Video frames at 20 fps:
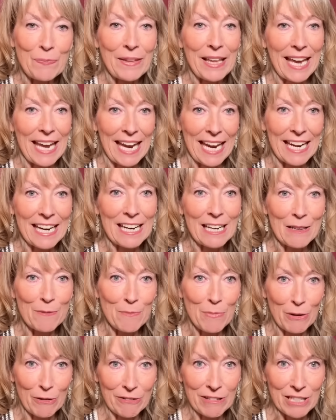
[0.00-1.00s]
in a
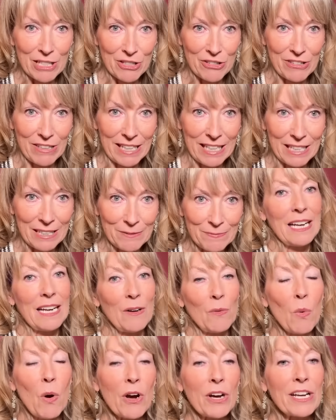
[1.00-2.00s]
laboratory.
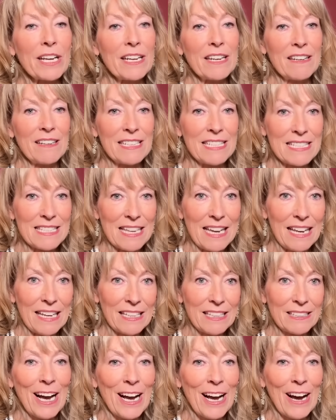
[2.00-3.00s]
What can I say?
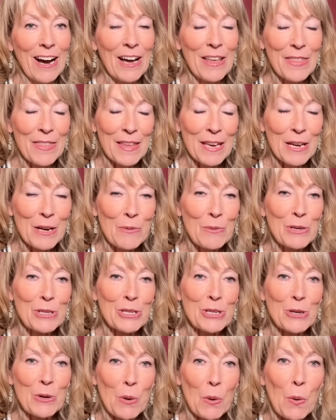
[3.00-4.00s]
I think we
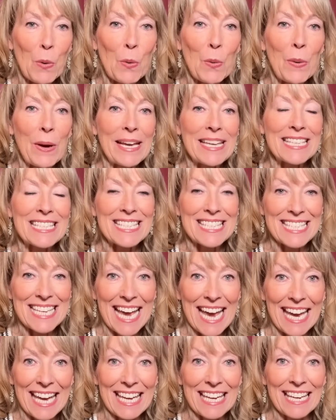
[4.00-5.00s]
should always
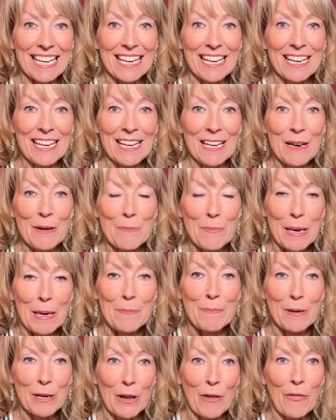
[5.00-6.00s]
take
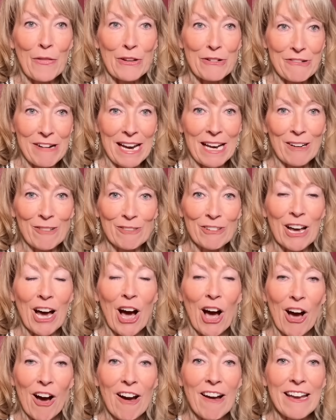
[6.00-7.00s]
people on the ground,
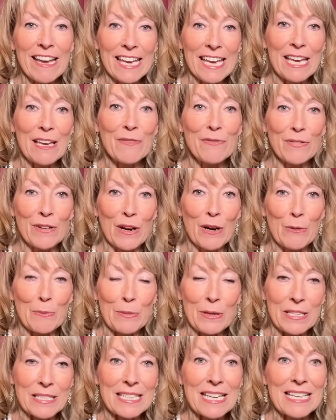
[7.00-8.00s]
i.e.
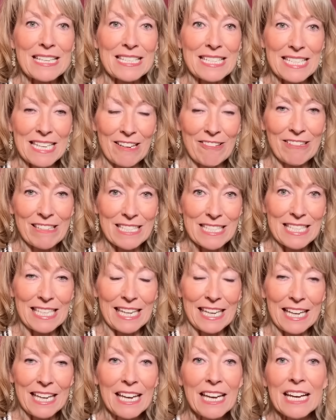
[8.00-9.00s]
farmers,
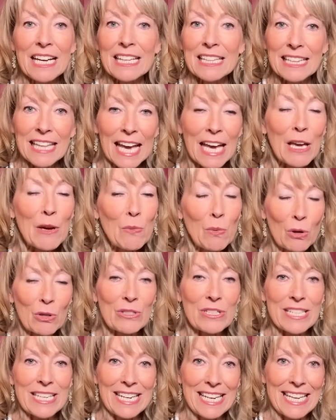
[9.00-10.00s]
seriously. They
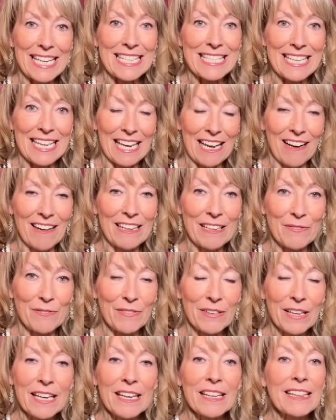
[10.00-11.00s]
want an easy life.
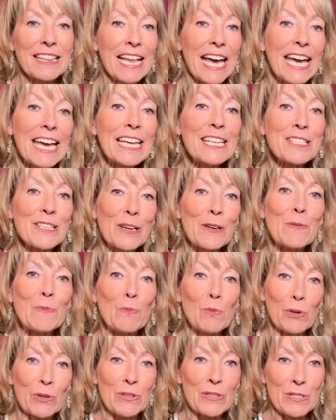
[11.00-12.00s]
They don't
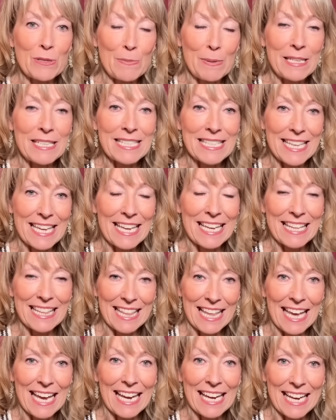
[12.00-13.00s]
want to be seeing
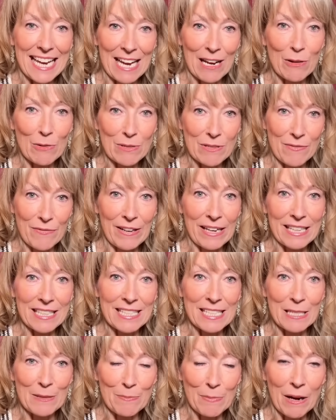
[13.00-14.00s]
their cows
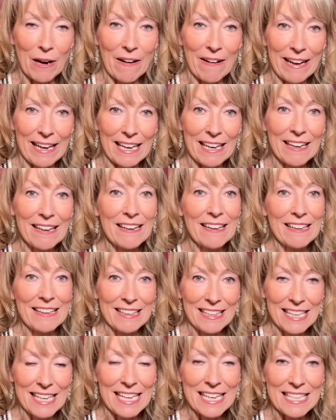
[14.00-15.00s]
affected by
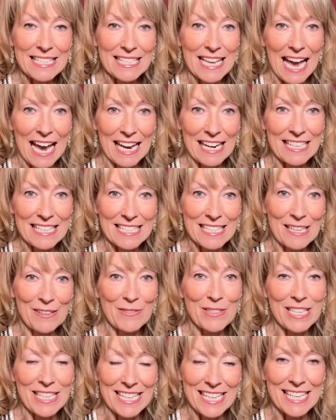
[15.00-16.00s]
these
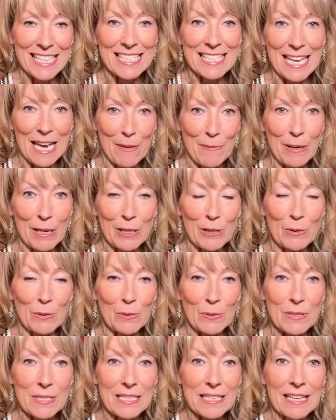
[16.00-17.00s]
additives and these
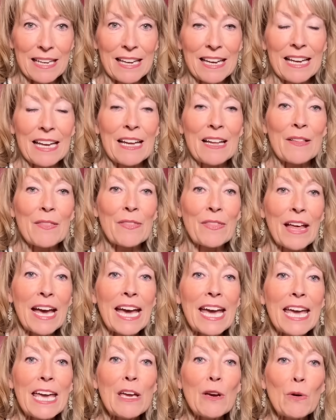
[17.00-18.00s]
chemicals.
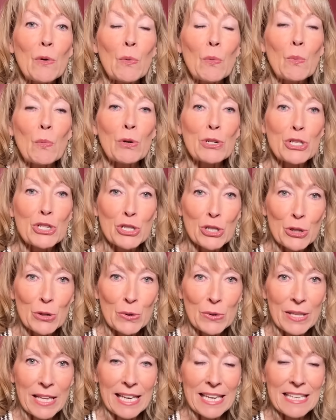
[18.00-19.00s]
They would do
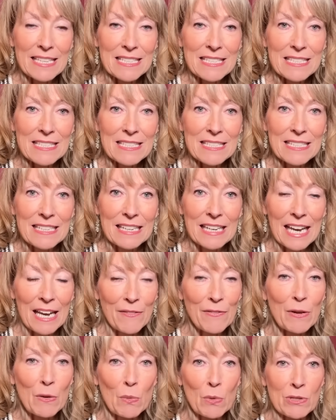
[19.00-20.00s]
this if
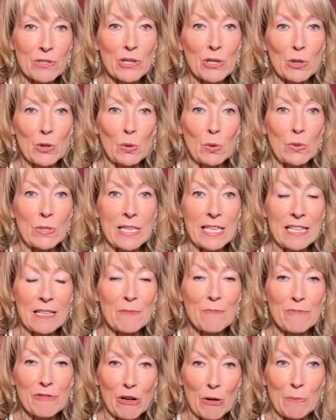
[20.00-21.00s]
it wasn't causing them
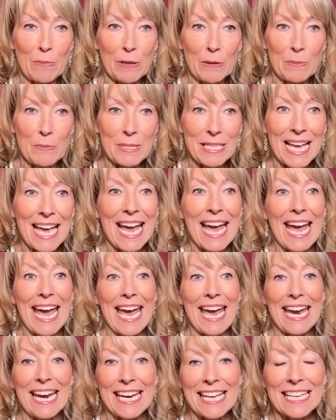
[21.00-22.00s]
problems.
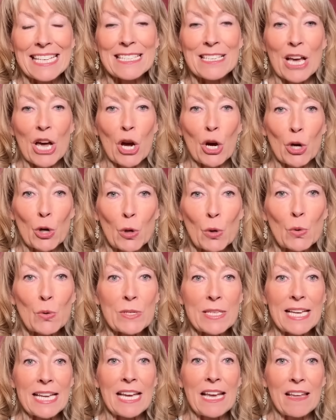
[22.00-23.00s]
It is
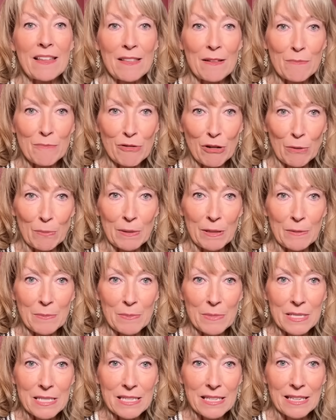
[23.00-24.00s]
causing them
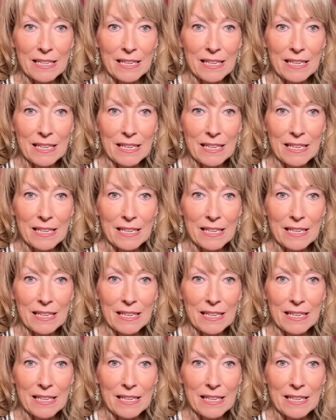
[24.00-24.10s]
problems.